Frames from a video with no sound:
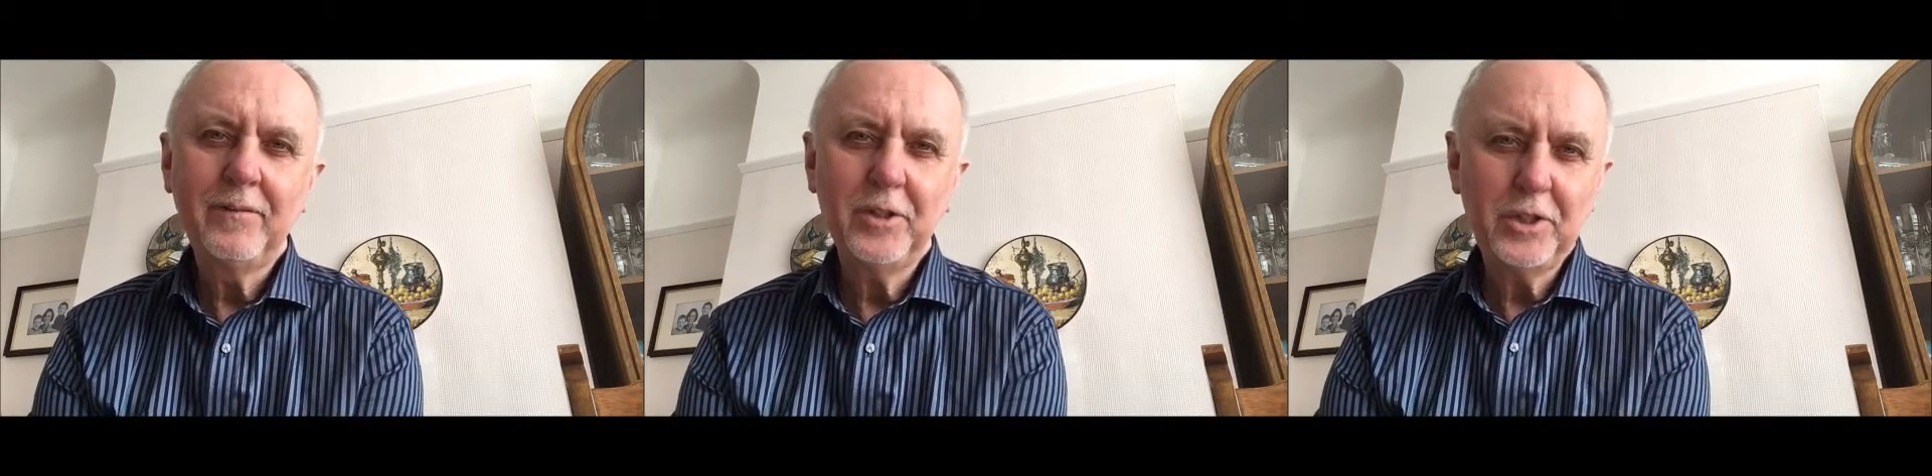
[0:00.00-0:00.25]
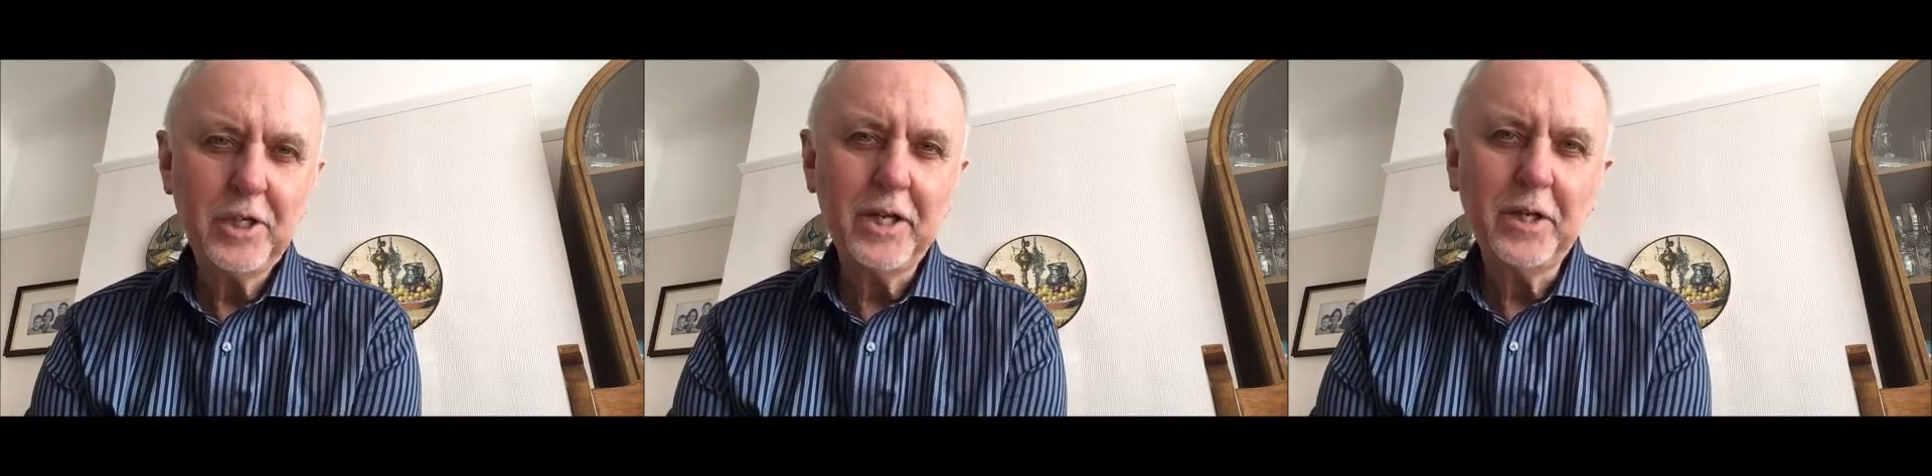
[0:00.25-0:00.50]
to
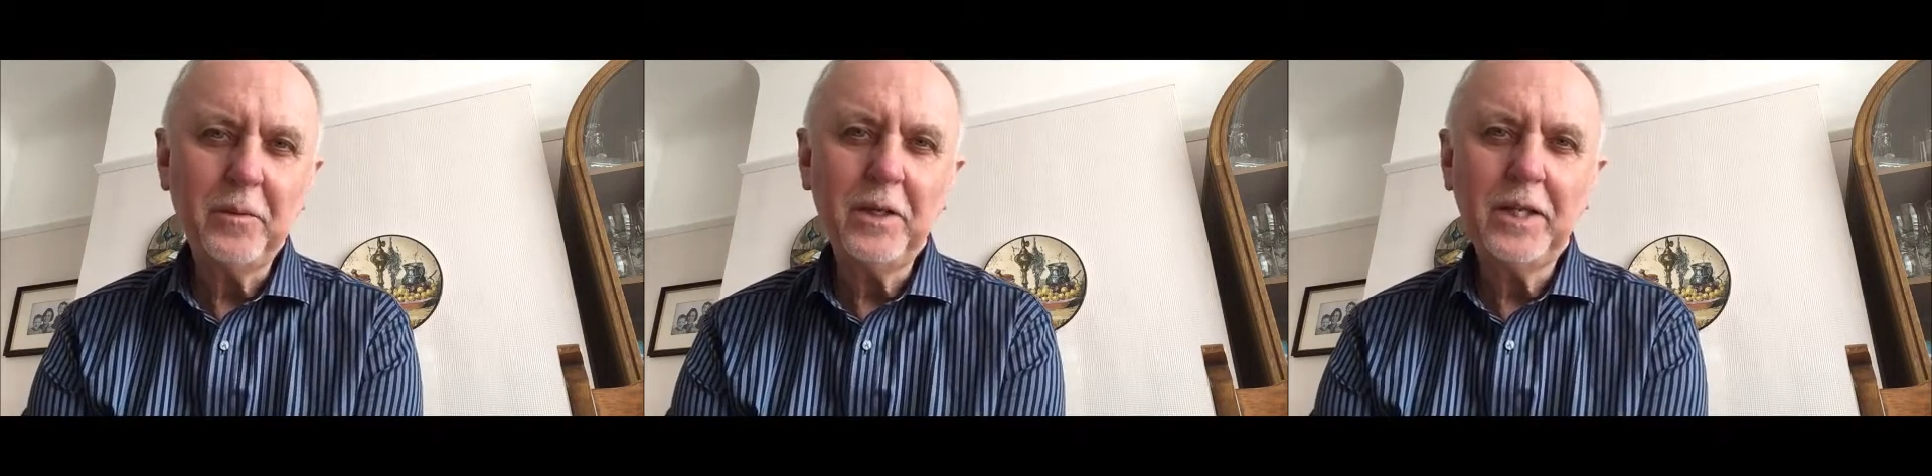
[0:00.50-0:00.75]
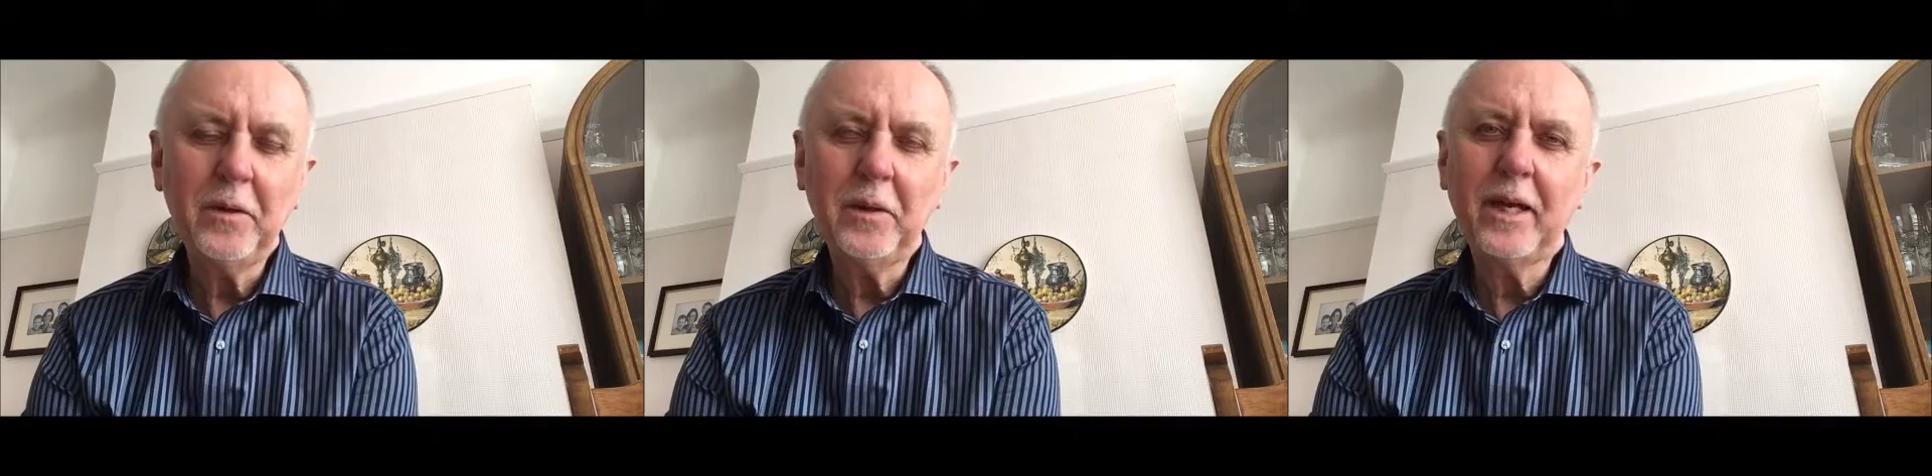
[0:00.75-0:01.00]
sharing
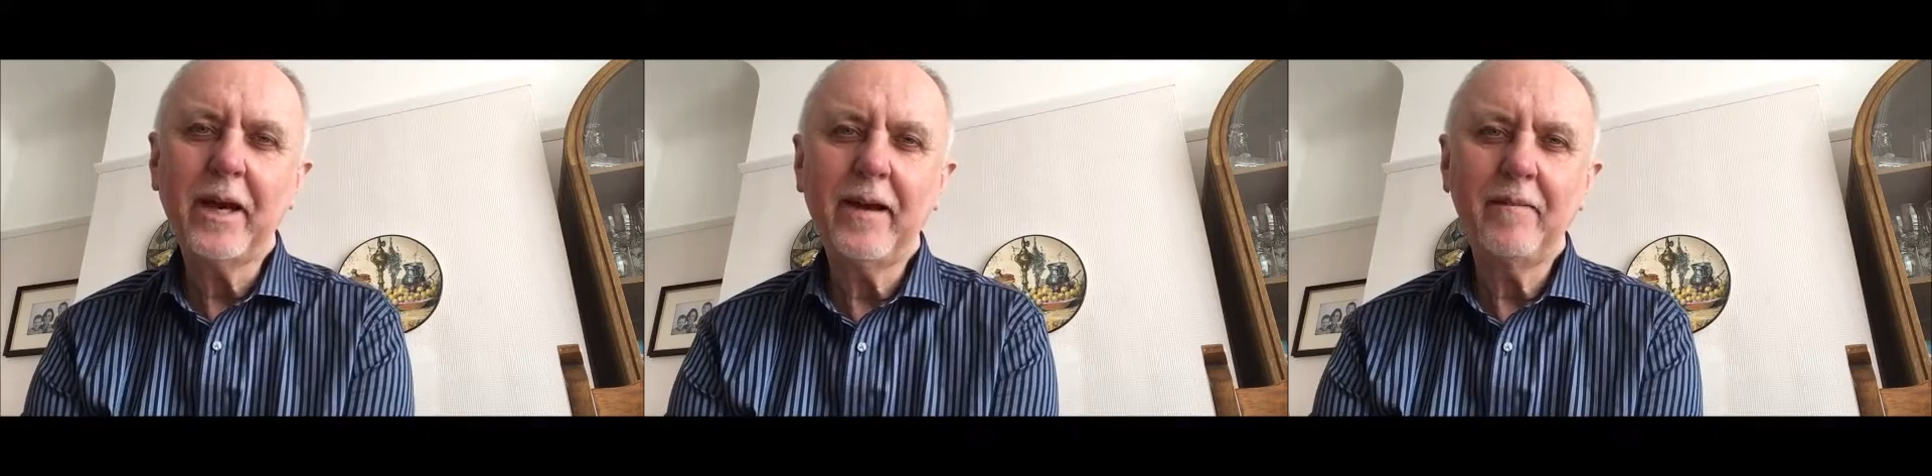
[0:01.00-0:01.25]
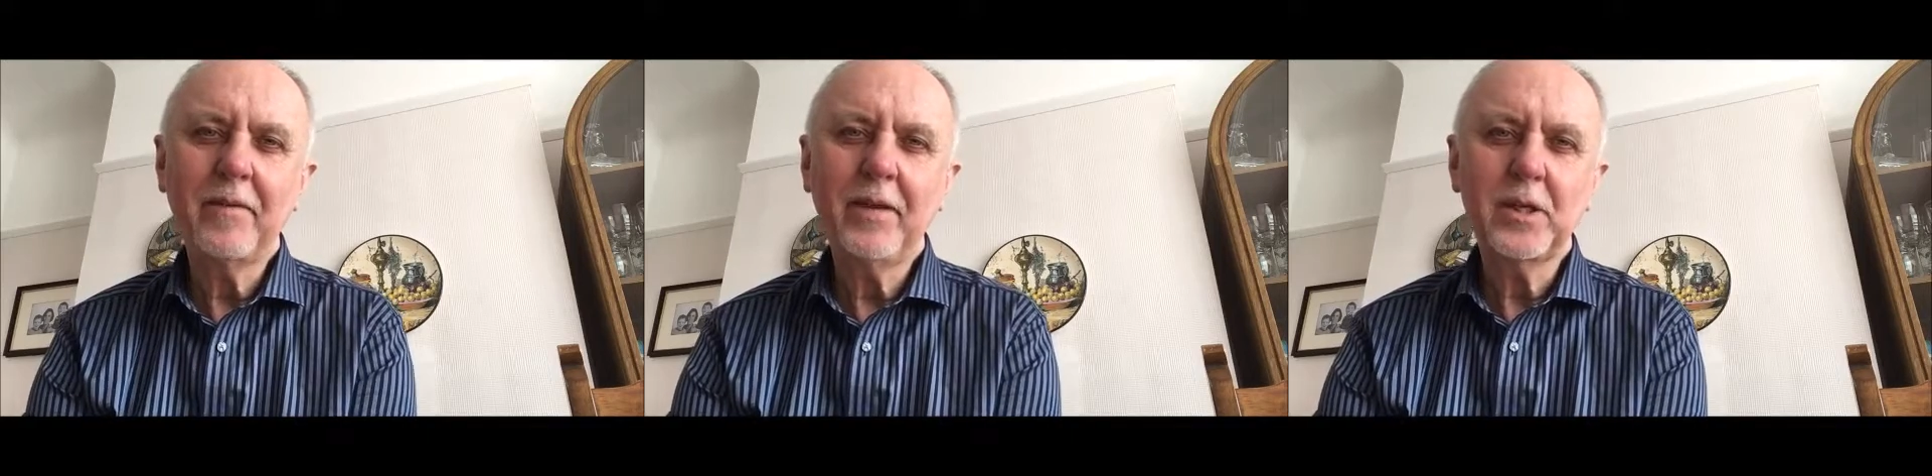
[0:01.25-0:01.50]
with you
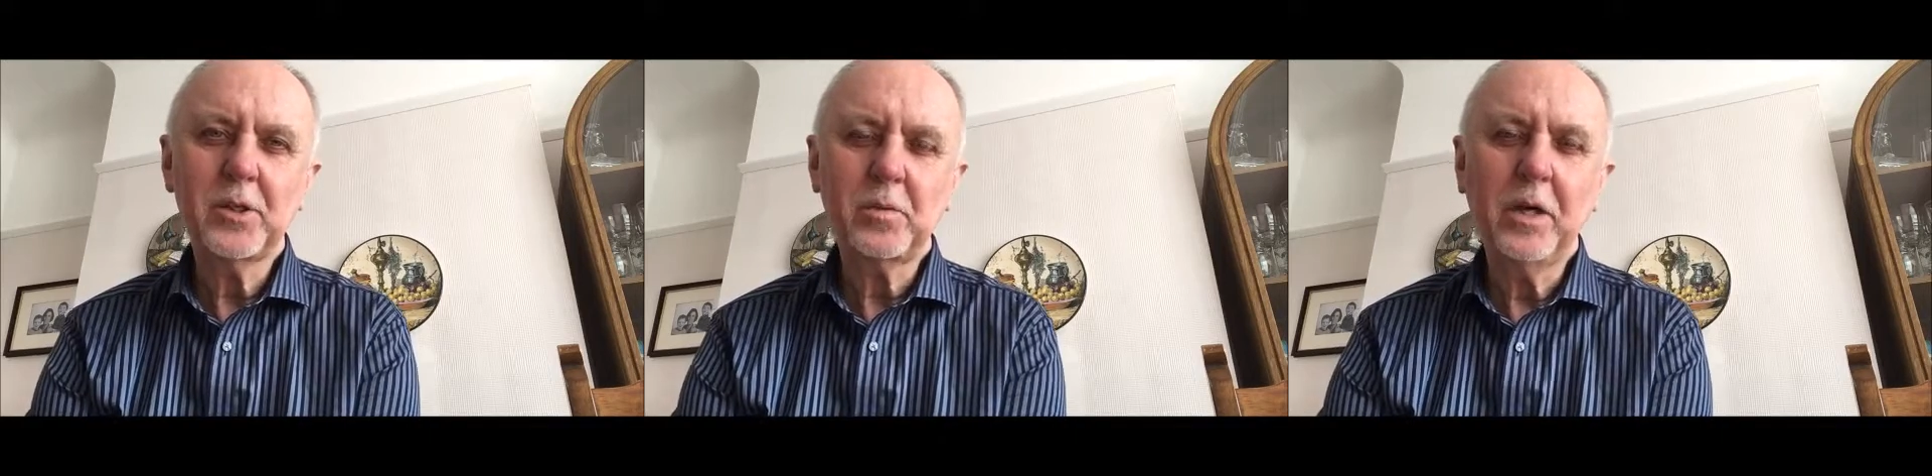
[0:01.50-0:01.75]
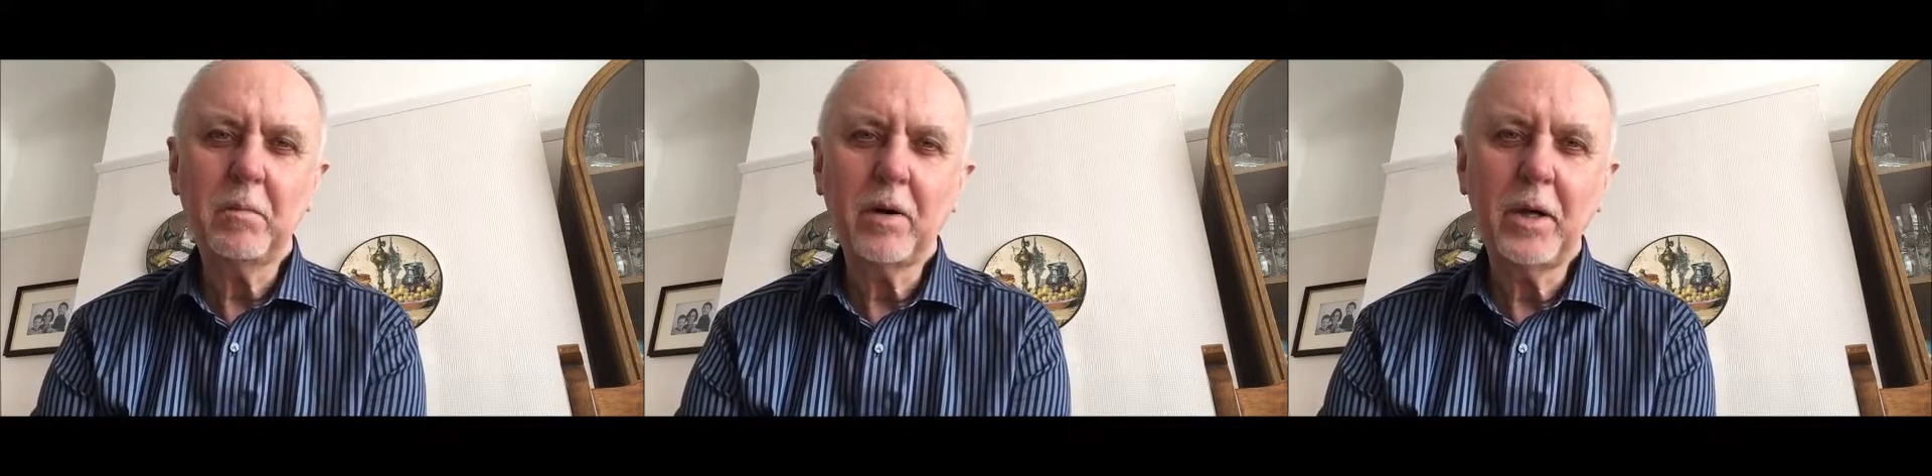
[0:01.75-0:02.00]
again as
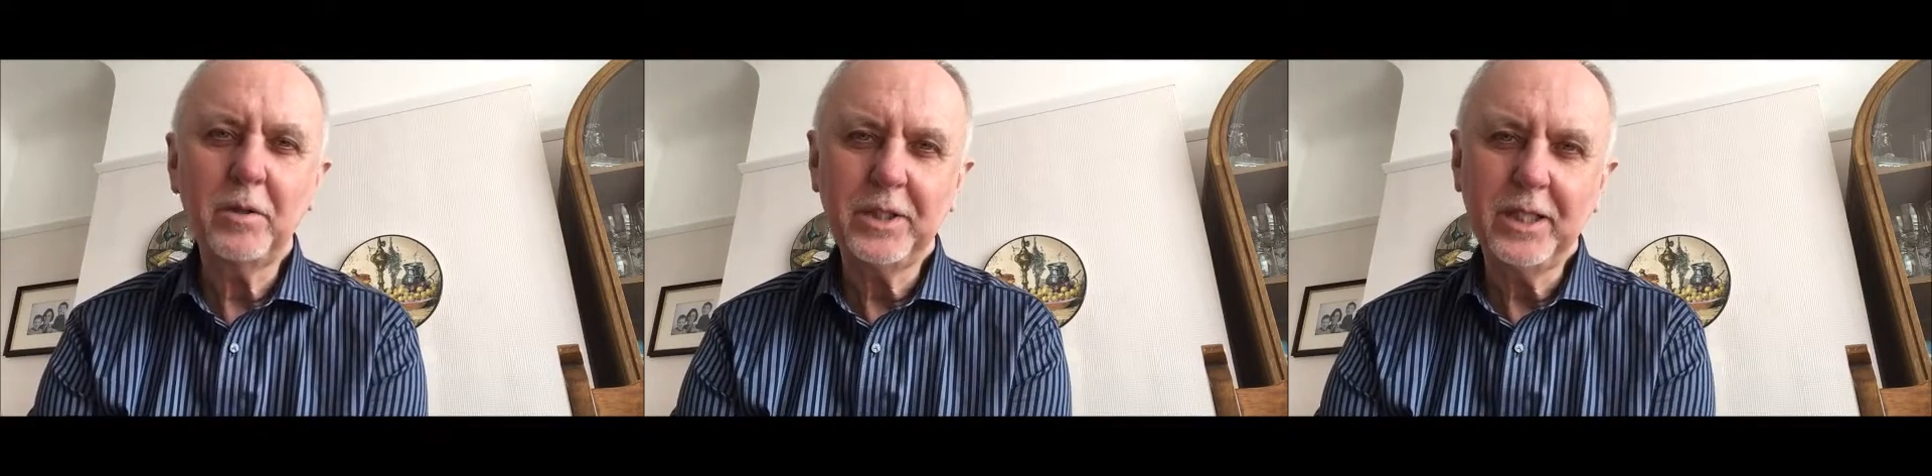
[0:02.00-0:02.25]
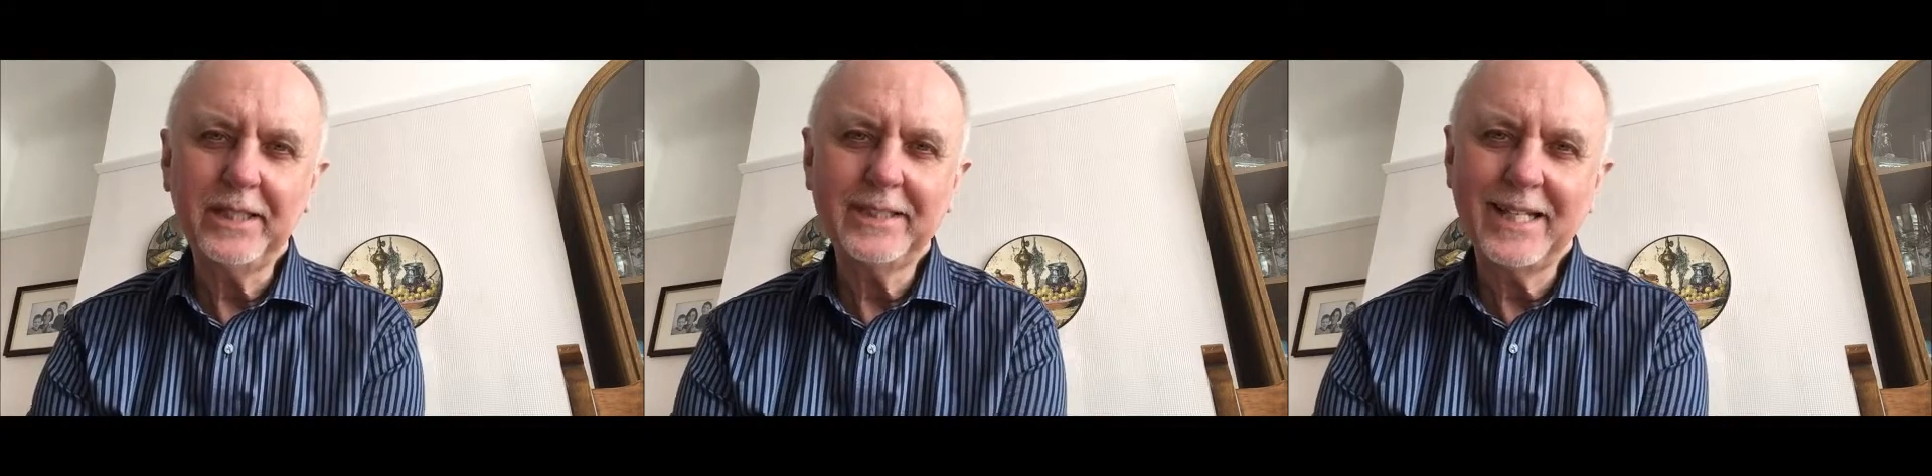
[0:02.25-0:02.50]
we
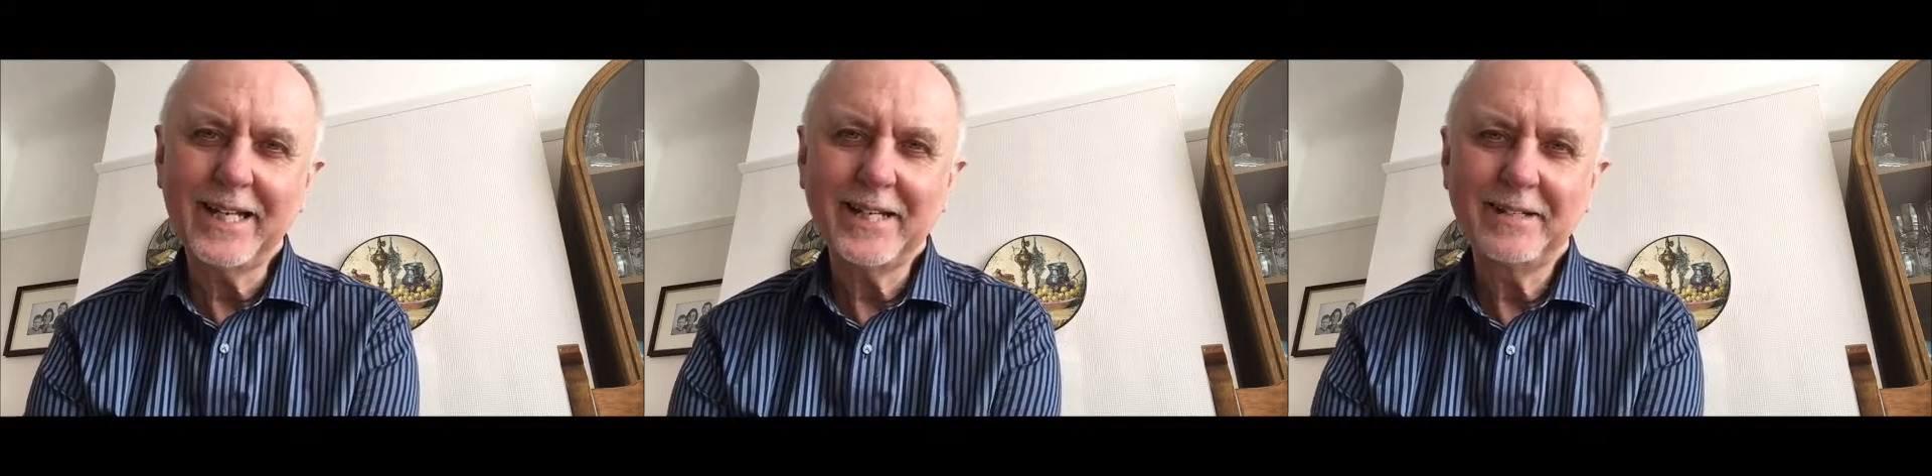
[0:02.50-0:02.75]
approach Easter.